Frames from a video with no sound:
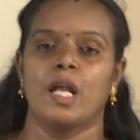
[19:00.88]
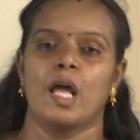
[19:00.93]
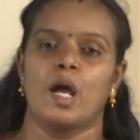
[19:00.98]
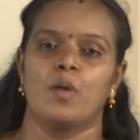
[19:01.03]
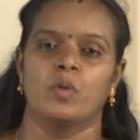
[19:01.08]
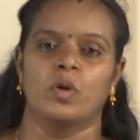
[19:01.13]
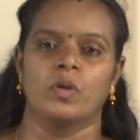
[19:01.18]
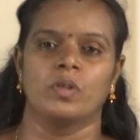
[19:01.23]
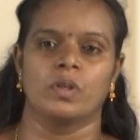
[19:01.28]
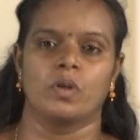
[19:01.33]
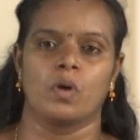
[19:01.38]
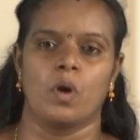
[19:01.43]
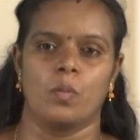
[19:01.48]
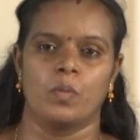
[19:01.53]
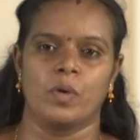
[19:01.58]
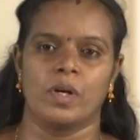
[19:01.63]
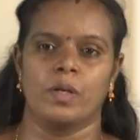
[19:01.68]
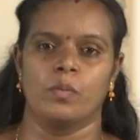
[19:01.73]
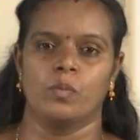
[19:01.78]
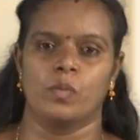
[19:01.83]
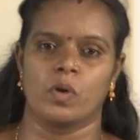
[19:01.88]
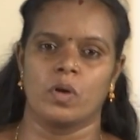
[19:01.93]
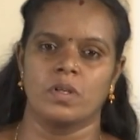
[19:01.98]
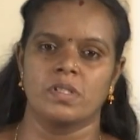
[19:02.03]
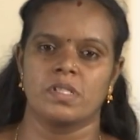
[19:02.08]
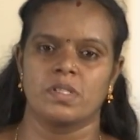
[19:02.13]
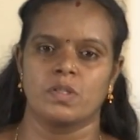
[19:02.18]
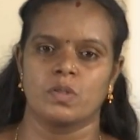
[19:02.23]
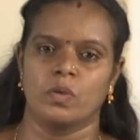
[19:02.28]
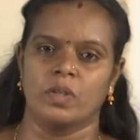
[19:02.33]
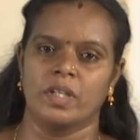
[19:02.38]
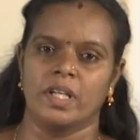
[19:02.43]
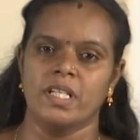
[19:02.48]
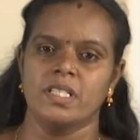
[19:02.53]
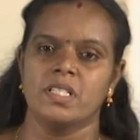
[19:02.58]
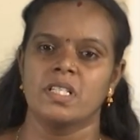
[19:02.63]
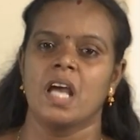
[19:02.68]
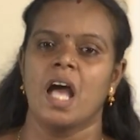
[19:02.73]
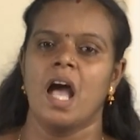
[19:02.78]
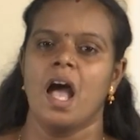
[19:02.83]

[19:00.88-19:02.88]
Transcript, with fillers: about the Copper and Bronze Stone Age.